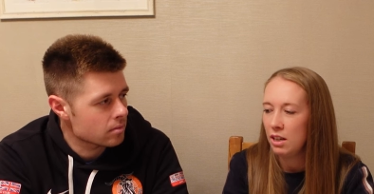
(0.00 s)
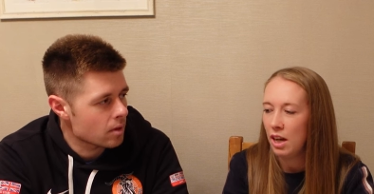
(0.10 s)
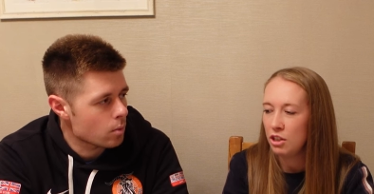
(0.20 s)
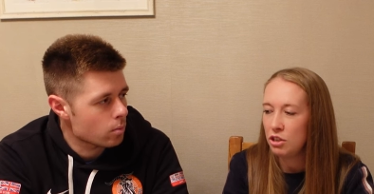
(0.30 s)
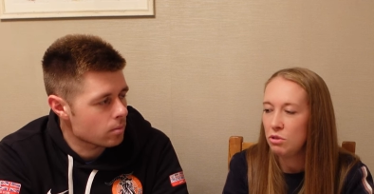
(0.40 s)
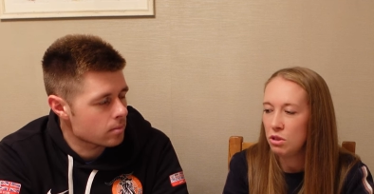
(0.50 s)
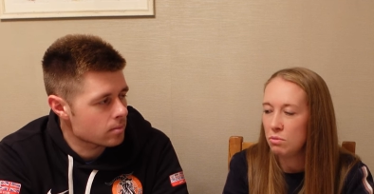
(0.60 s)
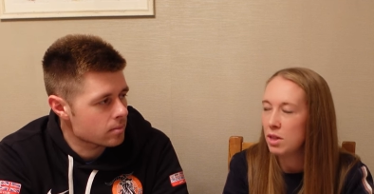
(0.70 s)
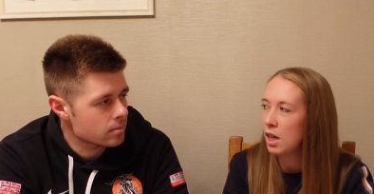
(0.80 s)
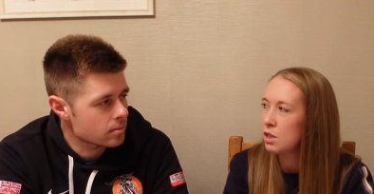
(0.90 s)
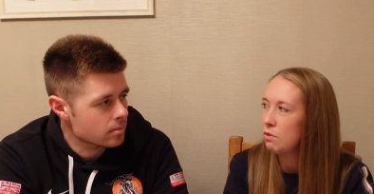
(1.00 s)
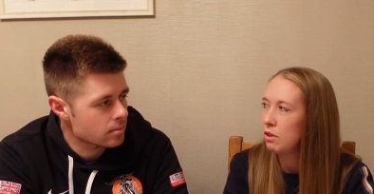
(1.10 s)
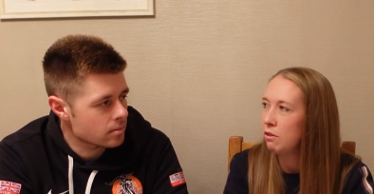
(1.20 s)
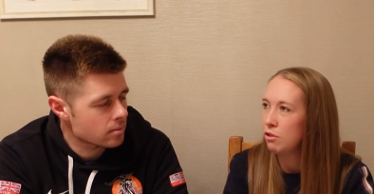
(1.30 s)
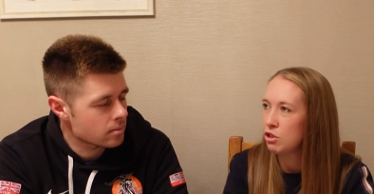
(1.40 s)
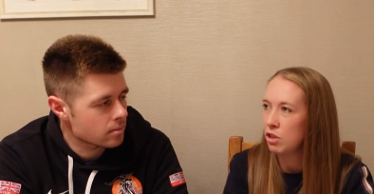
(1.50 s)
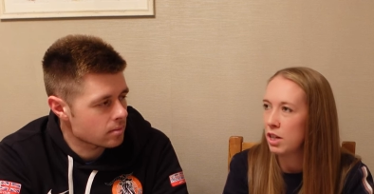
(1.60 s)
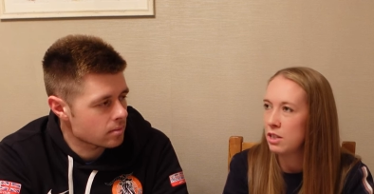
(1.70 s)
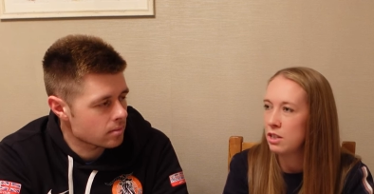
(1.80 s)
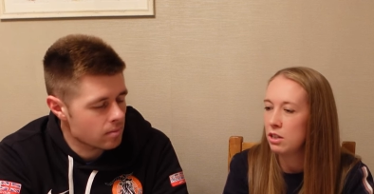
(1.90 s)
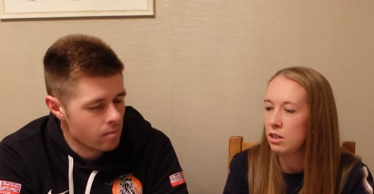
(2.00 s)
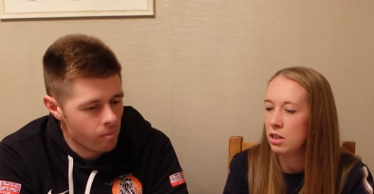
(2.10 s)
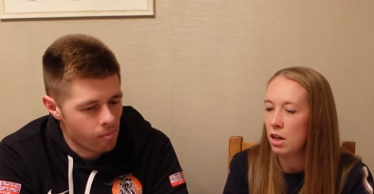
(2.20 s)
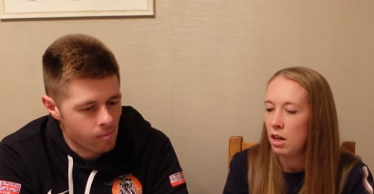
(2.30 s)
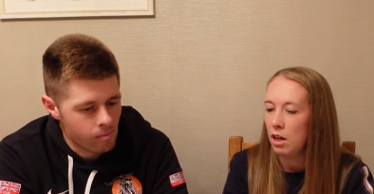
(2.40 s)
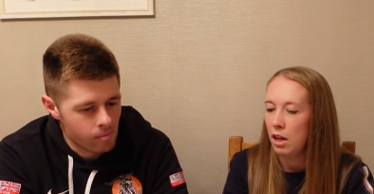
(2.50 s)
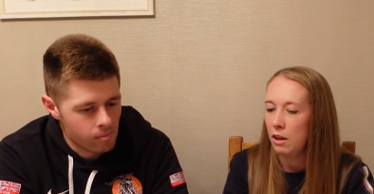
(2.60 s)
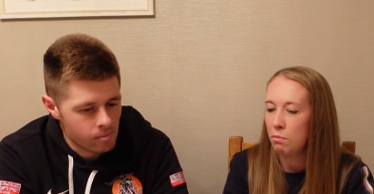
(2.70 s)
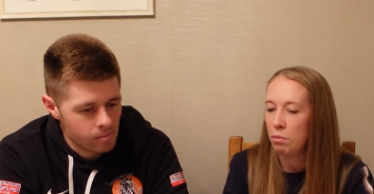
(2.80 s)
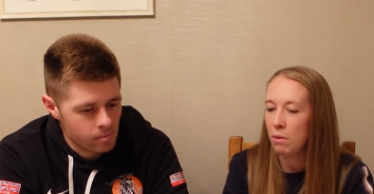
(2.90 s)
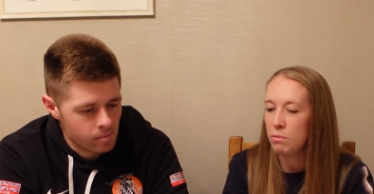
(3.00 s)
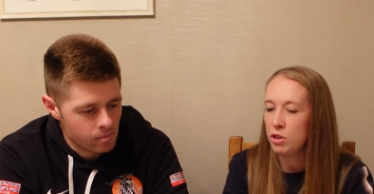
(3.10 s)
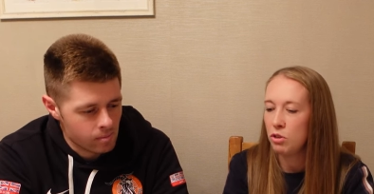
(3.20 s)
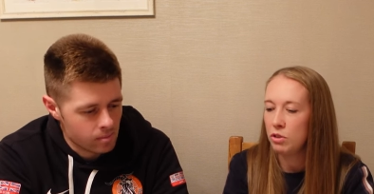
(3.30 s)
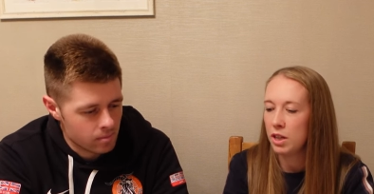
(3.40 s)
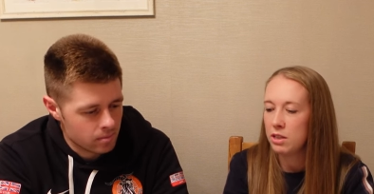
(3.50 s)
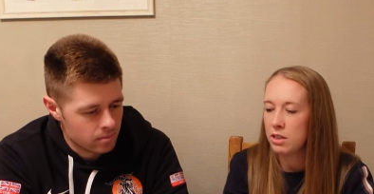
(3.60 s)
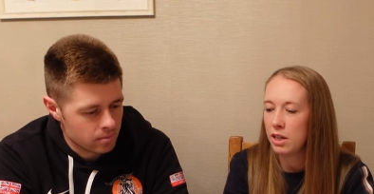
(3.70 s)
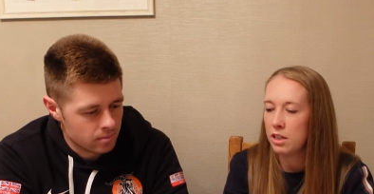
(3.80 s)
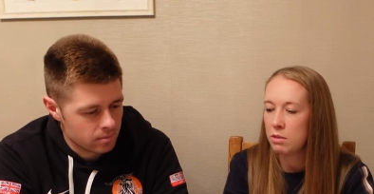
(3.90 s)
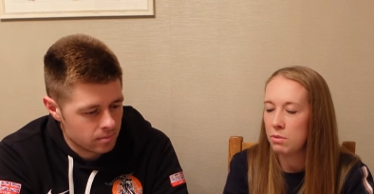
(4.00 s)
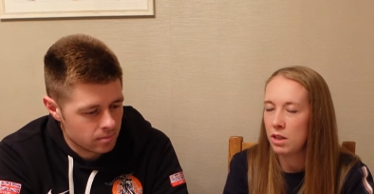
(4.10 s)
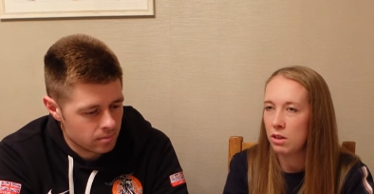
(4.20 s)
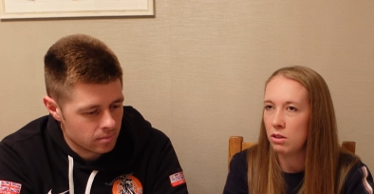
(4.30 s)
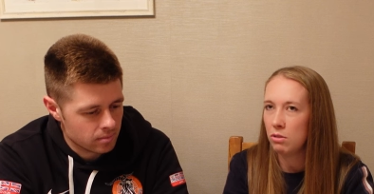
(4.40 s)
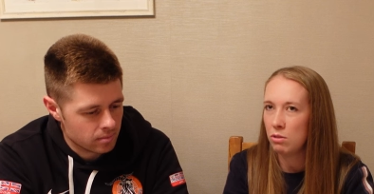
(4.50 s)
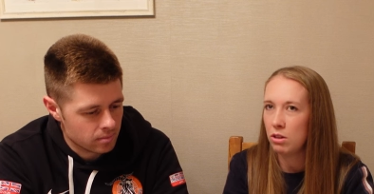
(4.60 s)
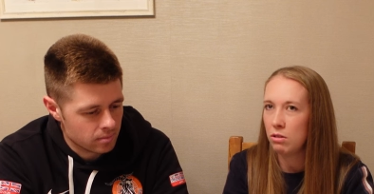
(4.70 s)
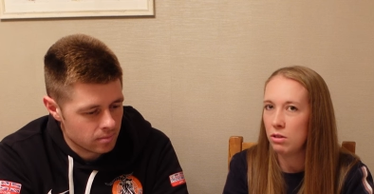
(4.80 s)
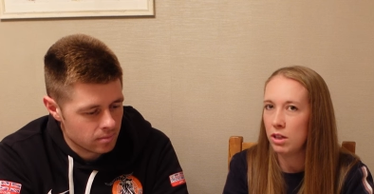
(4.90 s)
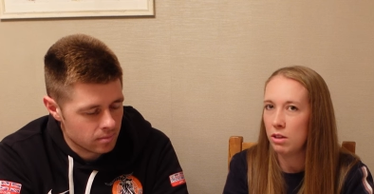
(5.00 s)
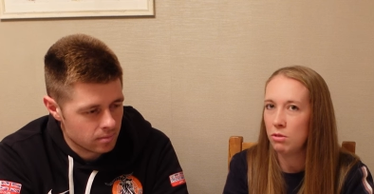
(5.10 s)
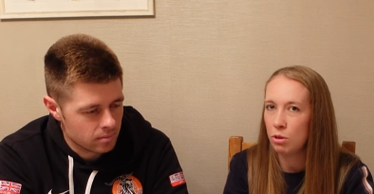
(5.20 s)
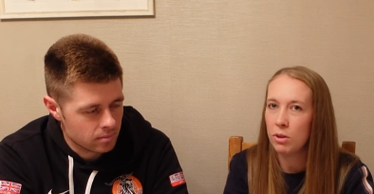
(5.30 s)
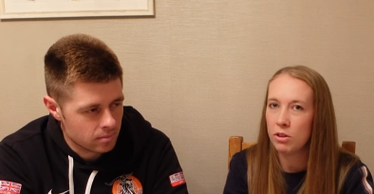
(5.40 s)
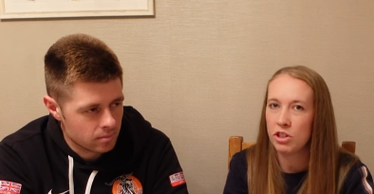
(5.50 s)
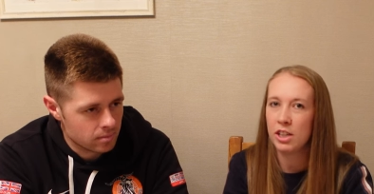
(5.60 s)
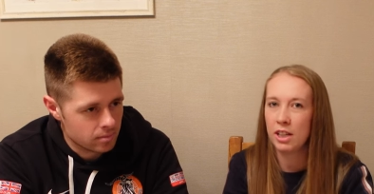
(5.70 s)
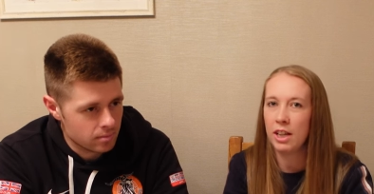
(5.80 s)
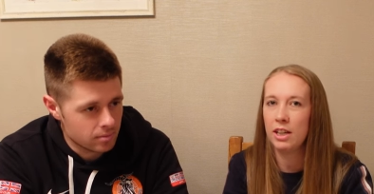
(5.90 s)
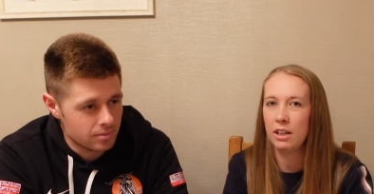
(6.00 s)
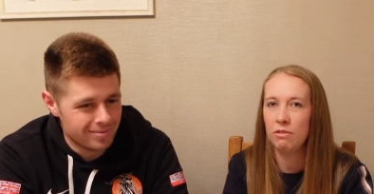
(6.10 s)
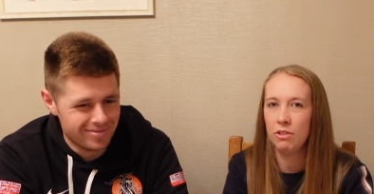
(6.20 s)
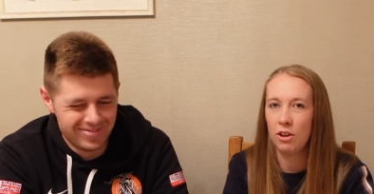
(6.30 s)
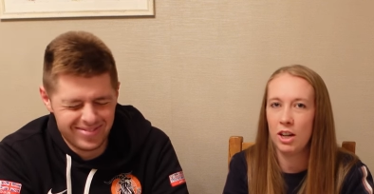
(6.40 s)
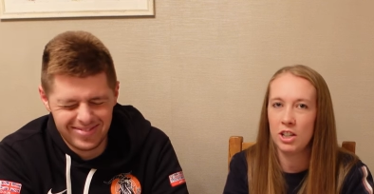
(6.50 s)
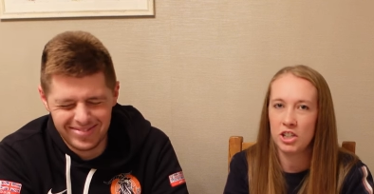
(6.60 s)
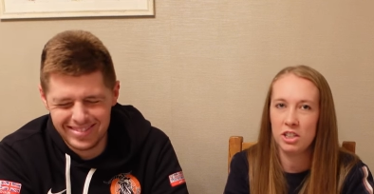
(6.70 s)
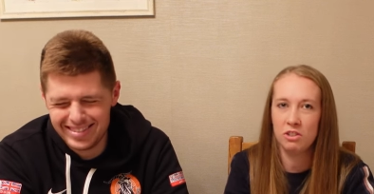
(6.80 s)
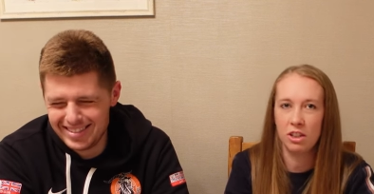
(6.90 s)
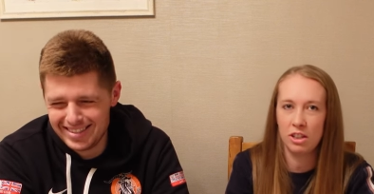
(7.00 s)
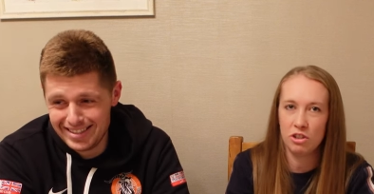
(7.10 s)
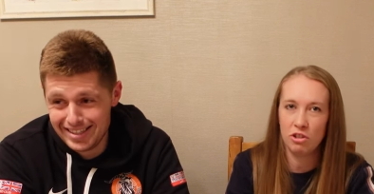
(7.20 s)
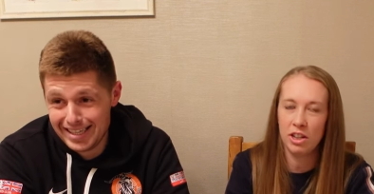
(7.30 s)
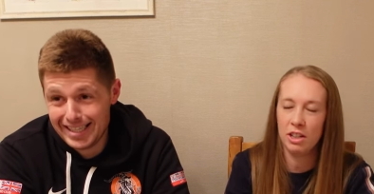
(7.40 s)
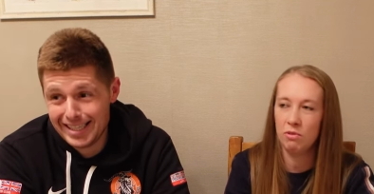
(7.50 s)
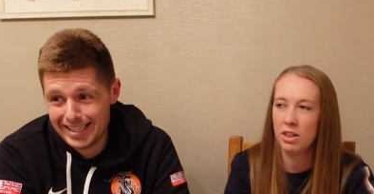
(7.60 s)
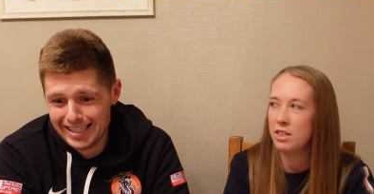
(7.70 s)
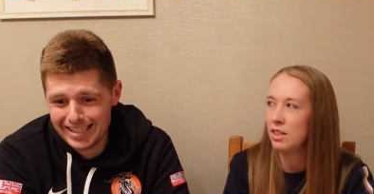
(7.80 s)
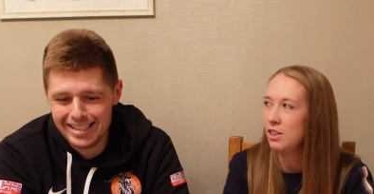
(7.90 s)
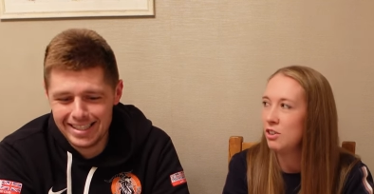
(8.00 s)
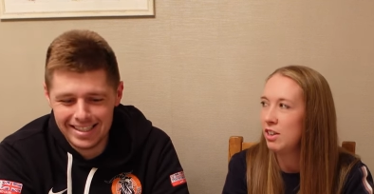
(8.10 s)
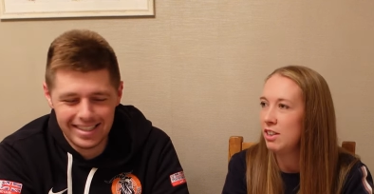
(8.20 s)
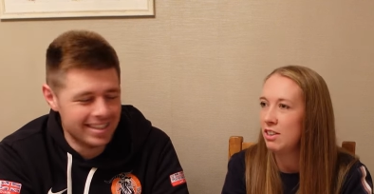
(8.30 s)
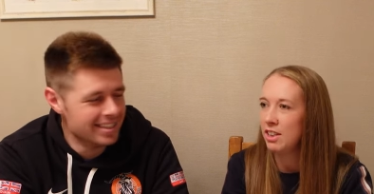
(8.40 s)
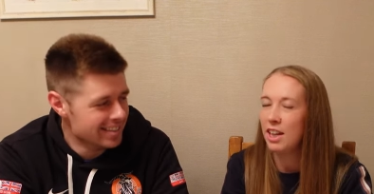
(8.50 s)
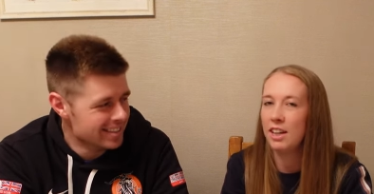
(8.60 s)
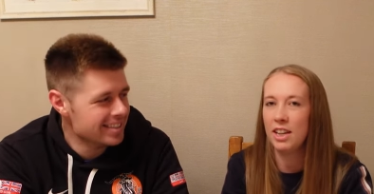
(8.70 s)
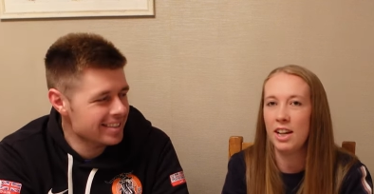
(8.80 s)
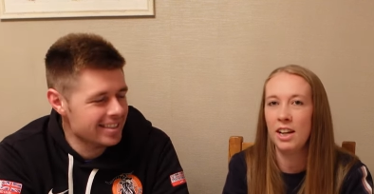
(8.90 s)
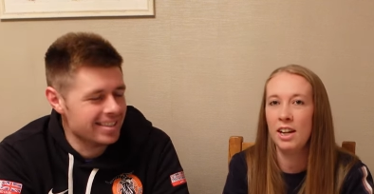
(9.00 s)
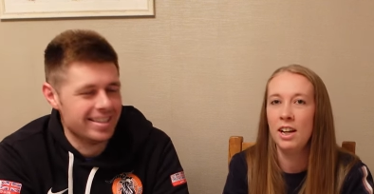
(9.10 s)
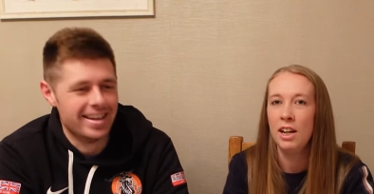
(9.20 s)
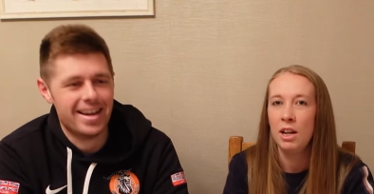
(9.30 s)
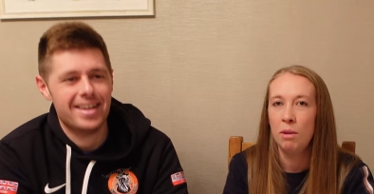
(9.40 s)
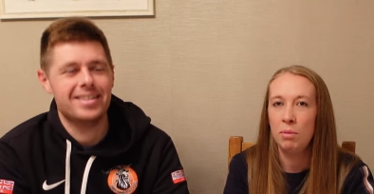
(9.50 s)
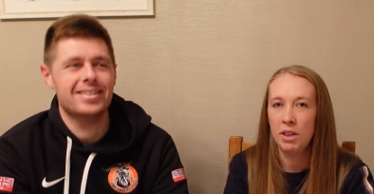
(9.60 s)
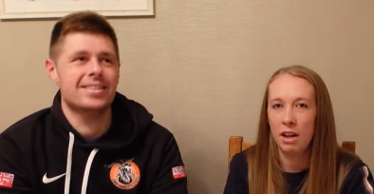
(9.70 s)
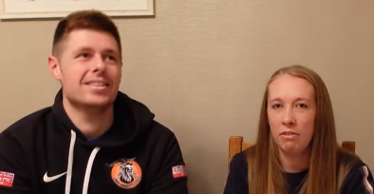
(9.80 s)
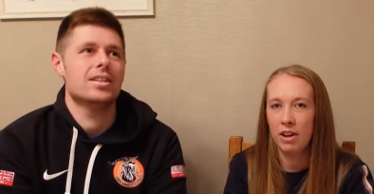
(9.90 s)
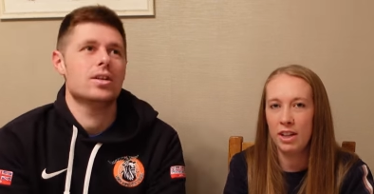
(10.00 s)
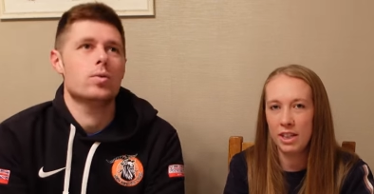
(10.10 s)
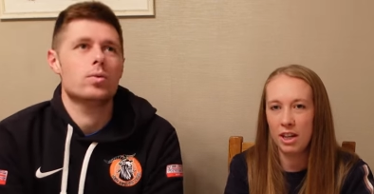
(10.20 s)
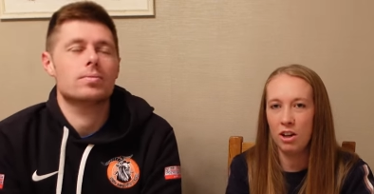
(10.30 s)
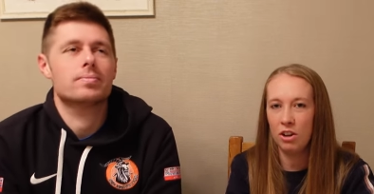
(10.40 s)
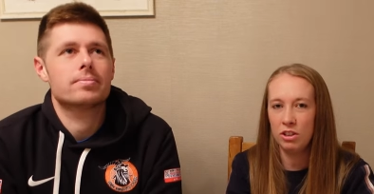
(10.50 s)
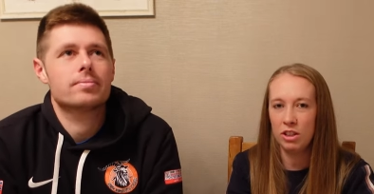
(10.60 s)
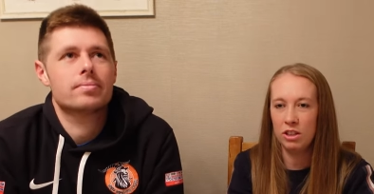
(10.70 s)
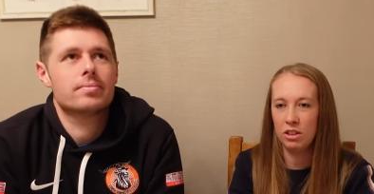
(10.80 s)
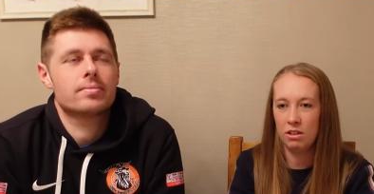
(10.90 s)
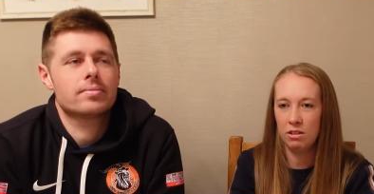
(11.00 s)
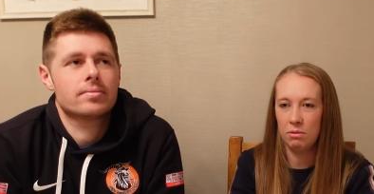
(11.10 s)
Speaker 1: I do sometimes feel frustrated if perhaps you're then saying to me, oh, you know, come on, shake a leg, you've not actually done any training recently or anything like that. Yeah. But I find it harder